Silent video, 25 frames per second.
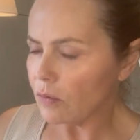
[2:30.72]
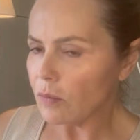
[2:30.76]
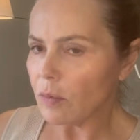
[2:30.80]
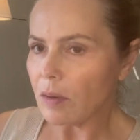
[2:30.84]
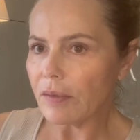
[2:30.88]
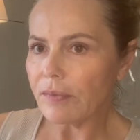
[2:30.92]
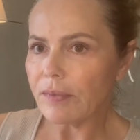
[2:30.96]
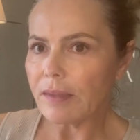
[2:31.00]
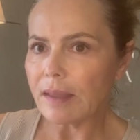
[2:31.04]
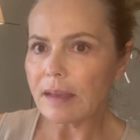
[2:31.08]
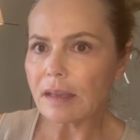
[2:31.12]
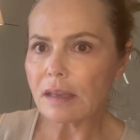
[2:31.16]

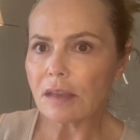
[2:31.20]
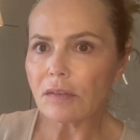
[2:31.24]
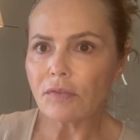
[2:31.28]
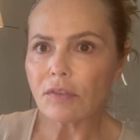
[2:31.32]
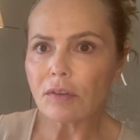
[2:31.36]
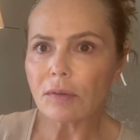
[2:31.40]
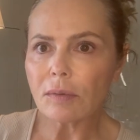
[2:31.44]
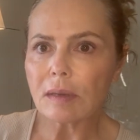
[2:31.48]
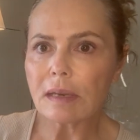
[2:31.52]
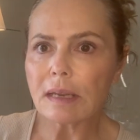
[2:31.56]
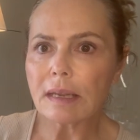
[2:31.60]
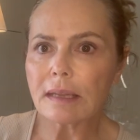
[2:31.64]
one, they give
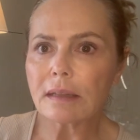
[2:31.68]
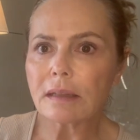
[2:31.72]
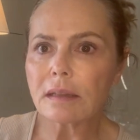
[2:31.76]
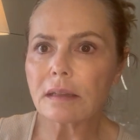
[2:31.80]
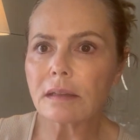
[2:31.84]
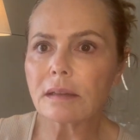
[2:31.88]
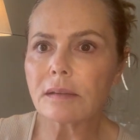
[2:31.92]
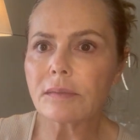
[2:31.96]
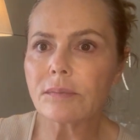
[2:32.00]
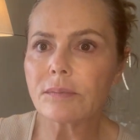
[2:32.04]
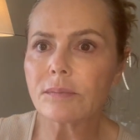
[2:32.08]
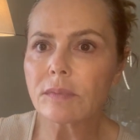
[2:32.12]
you a
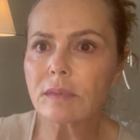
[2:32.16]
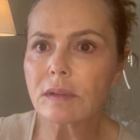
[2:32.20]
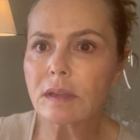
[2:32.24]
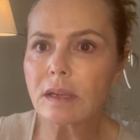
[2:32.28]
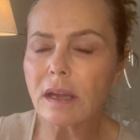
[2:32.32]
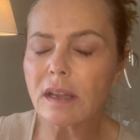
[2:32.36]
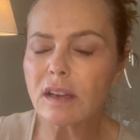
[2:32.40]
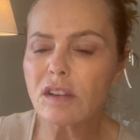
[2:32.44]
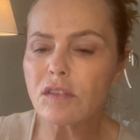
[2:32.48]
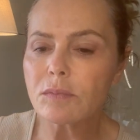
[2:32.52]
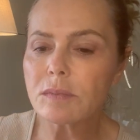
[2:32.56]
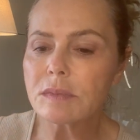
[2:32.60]
little
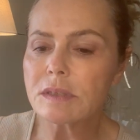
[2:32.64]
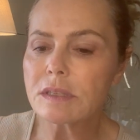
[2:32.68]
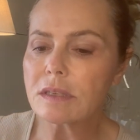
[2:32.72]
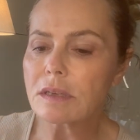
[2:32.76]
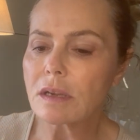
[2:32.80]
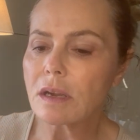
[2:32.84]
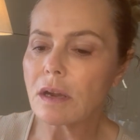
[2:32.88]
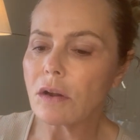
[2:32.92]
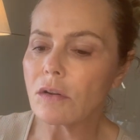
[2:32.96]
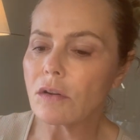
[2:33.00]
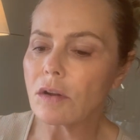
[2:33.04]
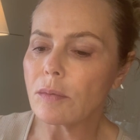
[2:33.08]
kind of
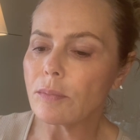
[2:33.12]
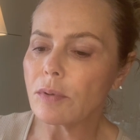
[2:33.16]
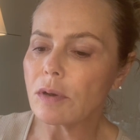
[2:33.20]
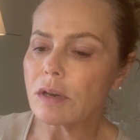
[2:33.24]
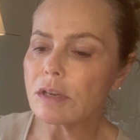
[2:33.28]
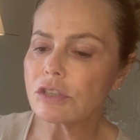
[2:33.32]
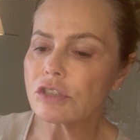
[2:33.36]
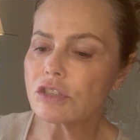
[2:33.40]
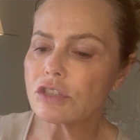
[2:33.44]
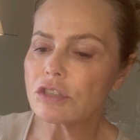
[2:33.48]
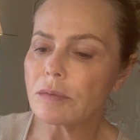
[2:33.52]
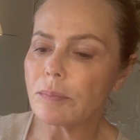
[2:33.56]
mascara
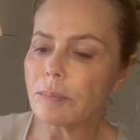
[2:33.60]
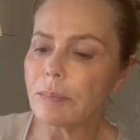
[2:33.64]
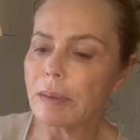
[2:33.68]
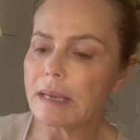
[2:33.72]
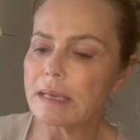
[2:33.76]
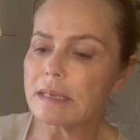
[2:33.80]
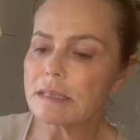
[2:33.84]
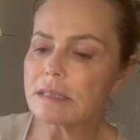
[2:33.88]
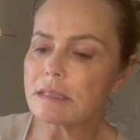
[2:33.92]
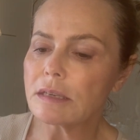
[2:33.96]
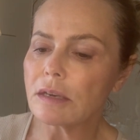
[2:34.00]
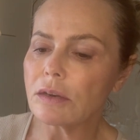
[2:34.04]
brush to
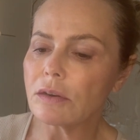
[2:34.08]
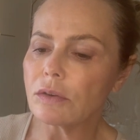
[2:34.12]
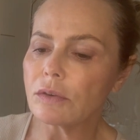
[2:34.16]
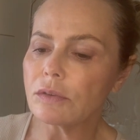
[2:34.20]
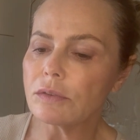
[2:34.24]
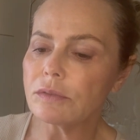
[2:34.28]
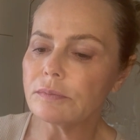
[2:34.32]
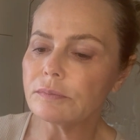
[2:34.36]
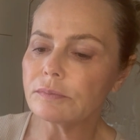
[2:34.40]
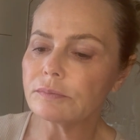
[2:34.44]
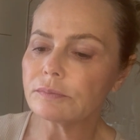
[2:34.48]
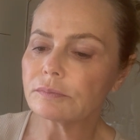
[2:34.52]
paint it
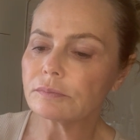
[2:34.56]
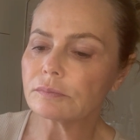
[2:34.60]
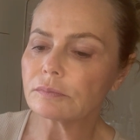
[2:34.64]
on,